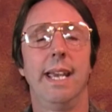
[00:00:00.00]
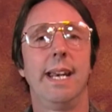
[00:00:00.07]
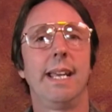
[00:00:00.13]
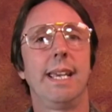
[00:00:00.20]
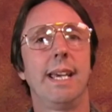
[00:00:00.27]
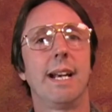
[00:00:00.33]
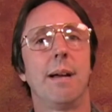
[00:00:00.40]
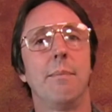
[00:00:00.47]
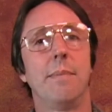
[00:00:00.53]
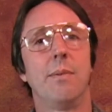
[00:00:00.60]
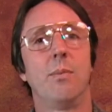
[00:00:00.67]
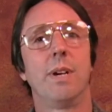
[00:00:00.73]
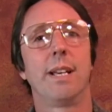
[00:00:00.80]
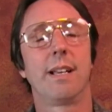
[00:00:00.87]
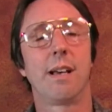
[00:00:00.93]
And again,
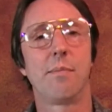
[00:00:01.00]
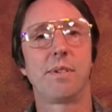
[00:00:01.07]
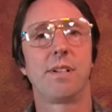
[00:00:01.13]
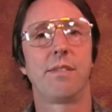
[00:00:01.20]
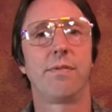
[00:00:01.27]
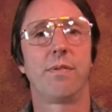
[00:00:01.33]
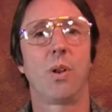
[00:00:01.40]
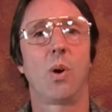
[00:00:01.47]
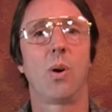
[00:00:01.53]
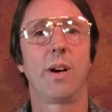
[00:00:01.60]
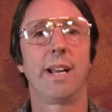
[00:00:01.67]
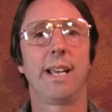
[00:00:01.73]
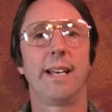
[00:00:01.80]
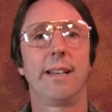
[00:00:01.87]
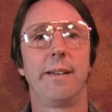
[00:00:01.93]
when it comes to
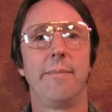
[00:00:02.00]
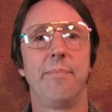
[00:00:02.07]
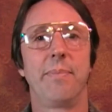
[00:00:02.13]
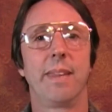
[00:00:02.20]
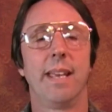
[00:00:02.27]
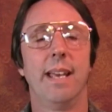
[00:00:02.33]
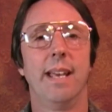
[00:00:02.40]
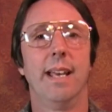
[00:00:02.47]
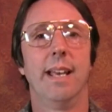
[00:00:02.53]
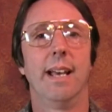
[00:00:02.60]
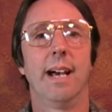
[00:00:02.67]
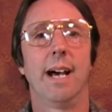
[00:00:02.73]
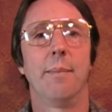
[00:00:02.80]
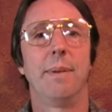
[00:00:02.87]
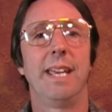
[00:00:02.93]
flooring,
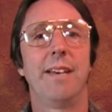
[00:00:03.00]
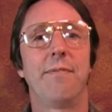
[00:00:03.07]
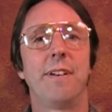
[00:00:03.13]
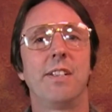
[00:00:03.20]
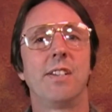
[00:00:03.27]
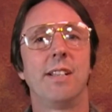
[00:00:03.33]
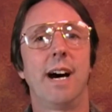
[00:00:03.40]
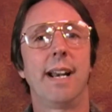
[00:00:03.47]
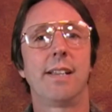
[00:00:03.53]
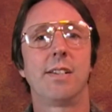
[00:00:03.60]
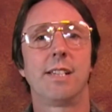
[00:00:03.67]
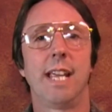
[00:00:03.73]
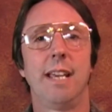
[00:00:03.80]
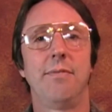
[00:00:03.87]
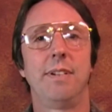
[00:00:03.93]
if it's not a
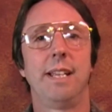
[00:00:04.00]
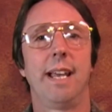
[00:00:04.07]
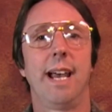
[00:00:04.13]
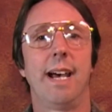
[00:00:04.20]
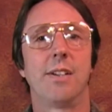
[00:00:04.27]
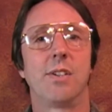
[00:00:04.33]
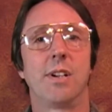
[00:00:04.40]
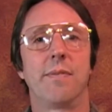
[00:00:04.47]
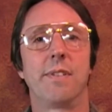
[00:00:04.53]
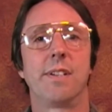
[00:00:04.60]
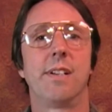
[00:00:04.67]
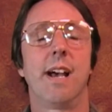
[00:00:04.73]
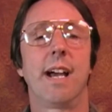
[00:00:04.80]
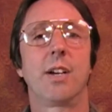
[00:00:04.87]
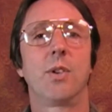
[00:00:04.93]
safety hazard, if
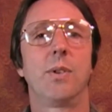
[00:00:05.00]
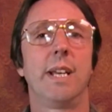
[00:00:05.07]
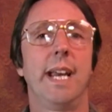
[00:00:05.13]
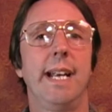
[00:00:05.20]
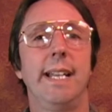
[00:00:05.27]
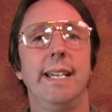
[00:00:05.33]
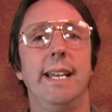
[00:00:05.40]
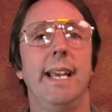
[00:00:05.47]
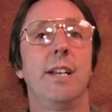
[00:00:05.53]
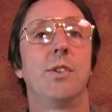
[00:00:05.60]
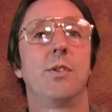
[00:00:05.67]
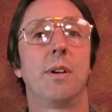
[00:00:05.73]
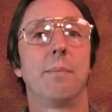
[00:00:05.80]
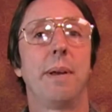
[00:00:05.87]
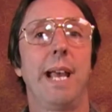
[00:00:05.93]
it's not creating a
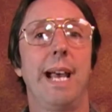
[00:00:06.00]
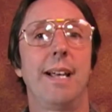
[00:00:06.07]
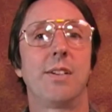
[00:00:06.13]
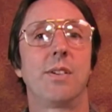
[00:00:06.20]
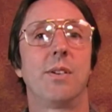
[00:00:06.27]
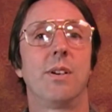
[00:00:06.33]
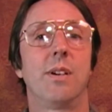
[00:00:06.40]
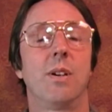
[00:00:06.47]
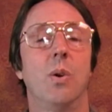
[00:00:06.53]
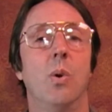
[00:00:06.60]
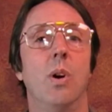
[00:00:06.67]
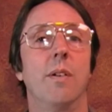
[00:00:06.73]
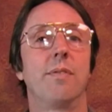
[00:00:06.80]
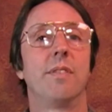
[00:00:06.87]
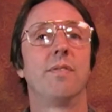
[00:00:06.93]
trip hazard,
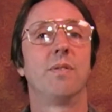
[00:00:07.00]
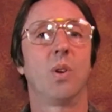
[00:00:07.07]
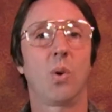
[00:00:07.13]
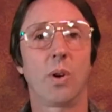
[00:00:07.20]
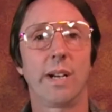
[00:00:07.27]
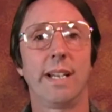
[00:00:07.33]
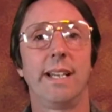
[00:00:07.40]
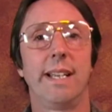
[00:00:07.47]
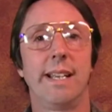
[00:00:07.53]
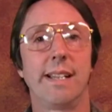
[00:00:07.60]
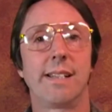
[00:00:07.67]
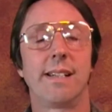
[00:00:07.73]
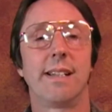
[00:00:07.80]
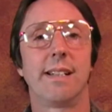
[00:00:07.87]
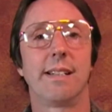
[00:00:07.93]
or if the flooring
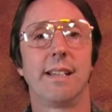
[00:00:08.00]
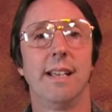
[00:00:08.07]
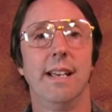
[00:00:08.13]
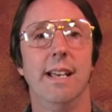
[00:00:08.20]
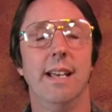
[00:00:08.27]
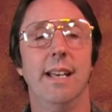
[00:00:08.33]
isn't